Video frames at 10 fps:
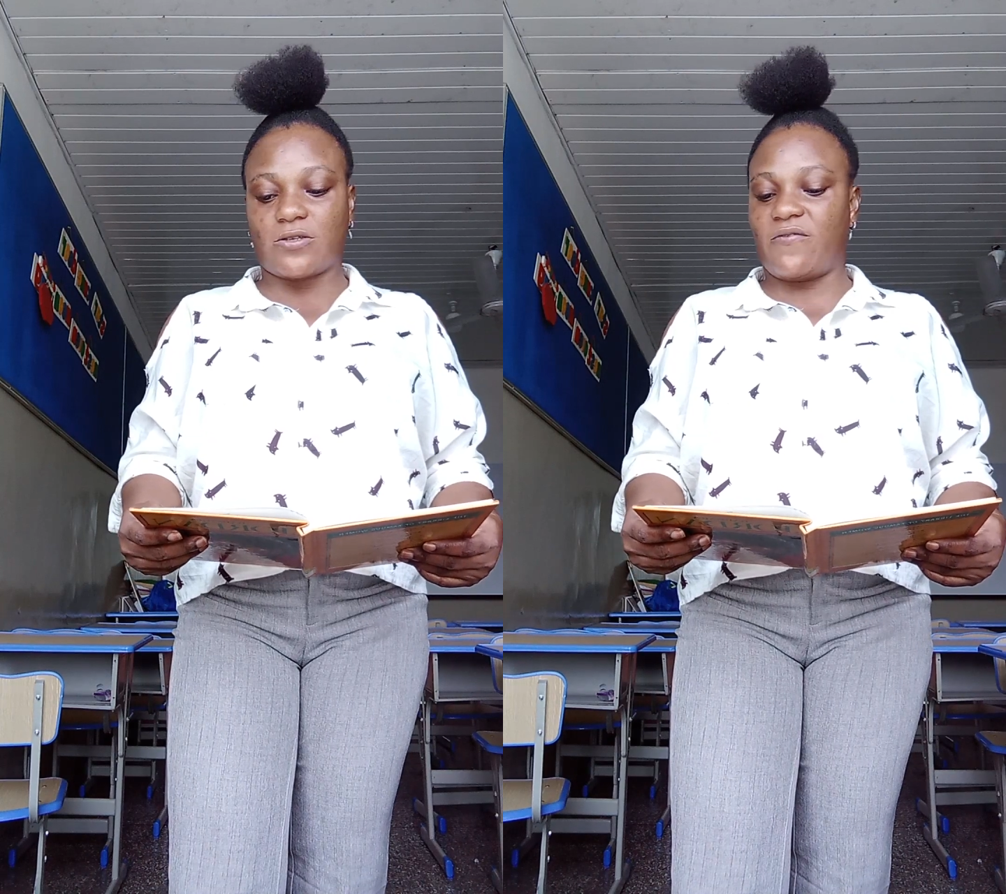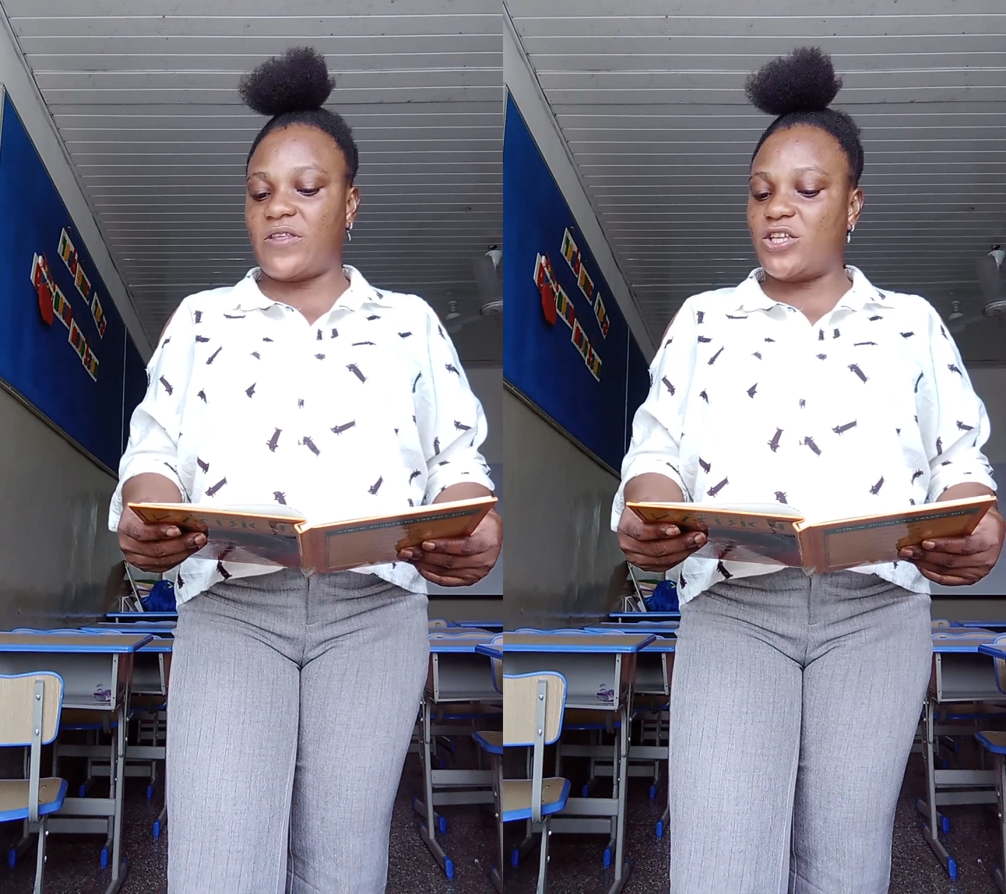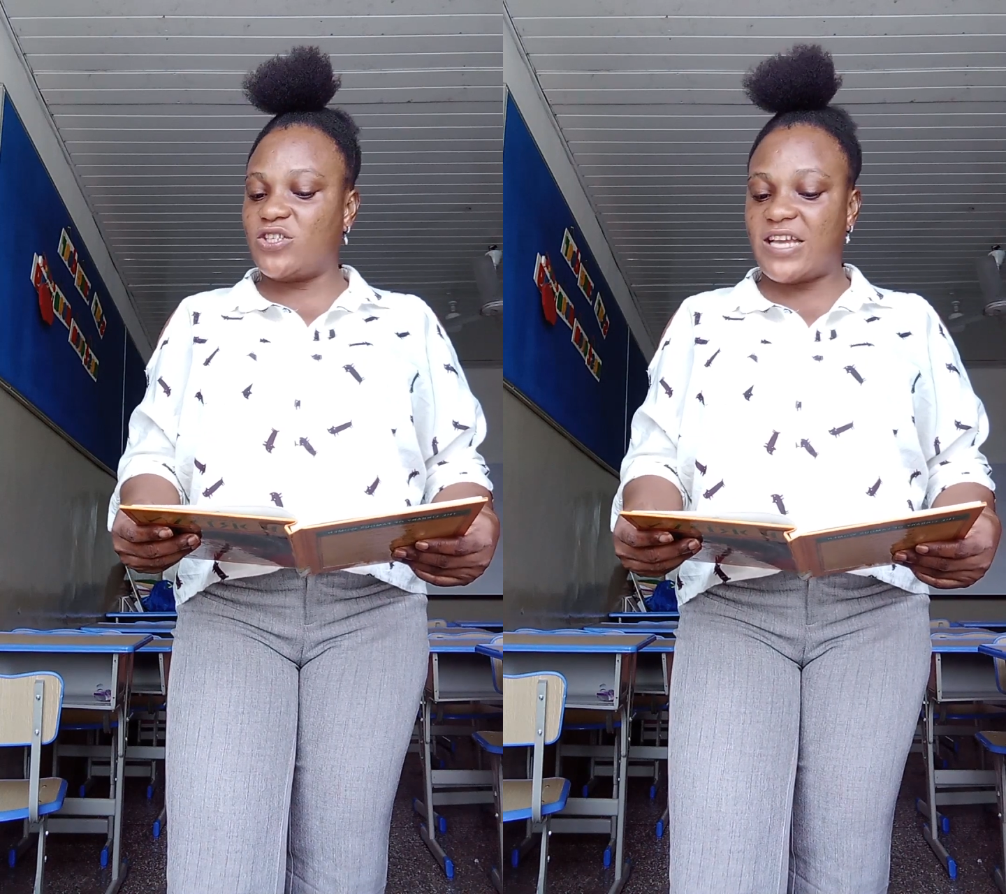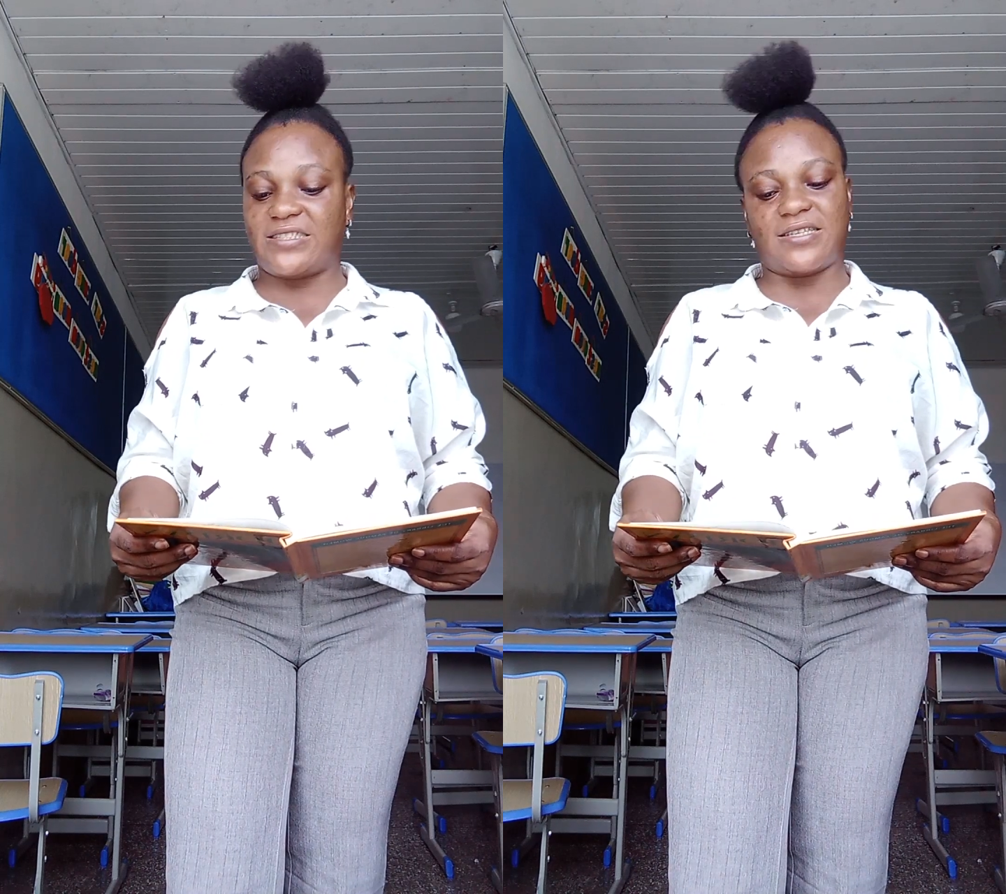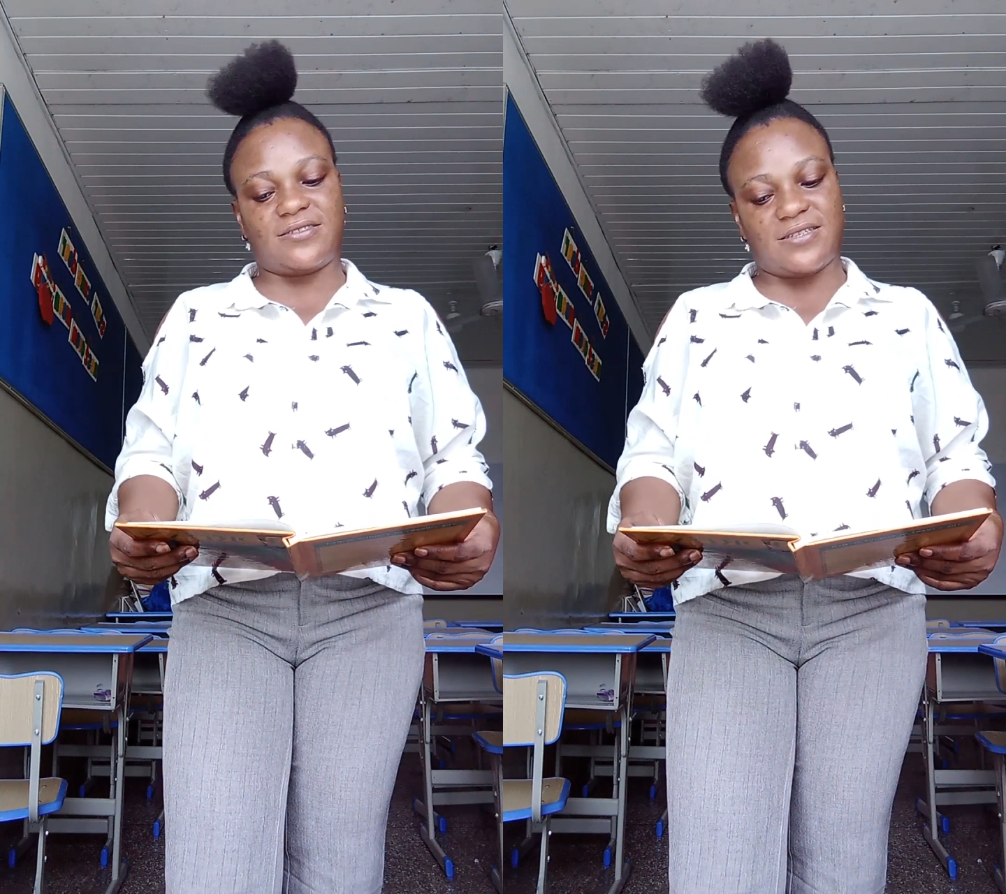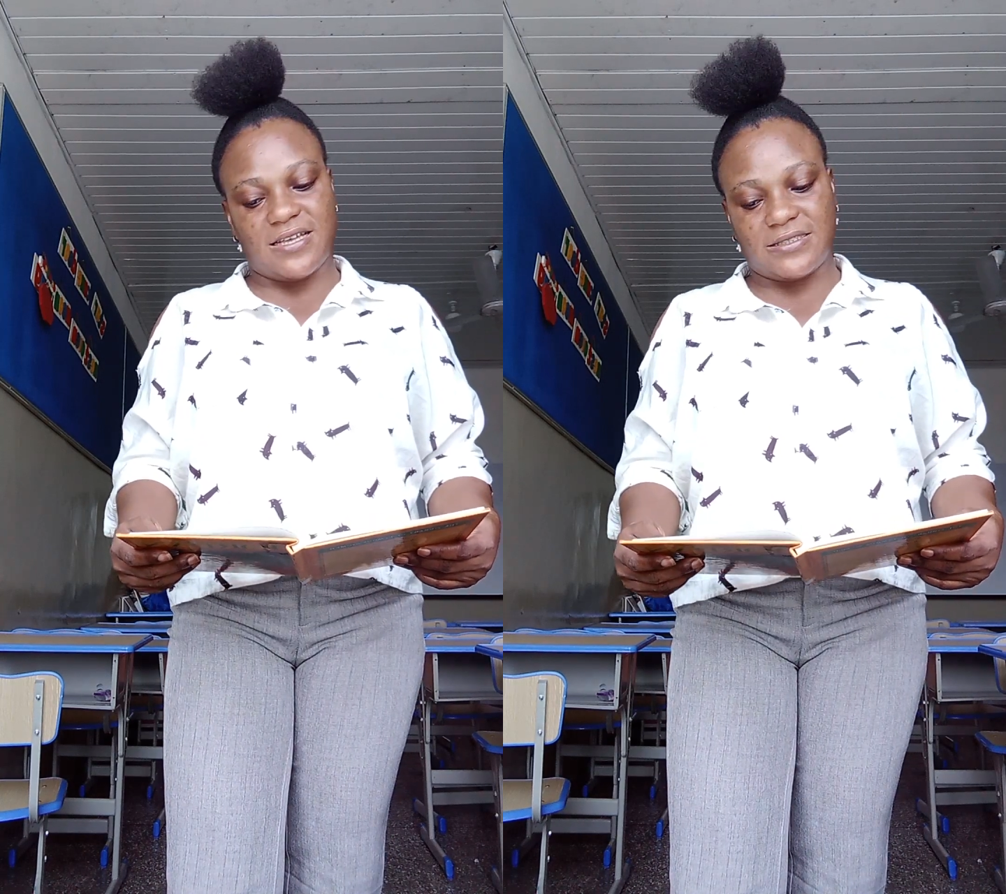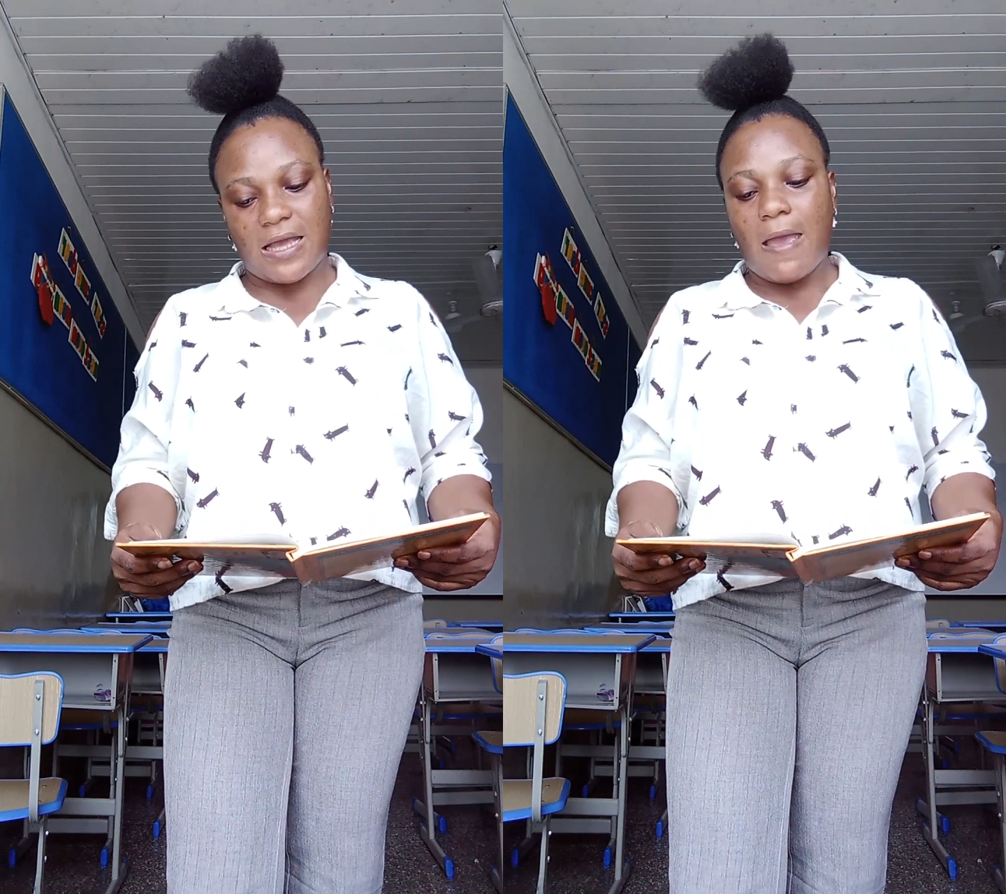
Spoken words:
of the United States,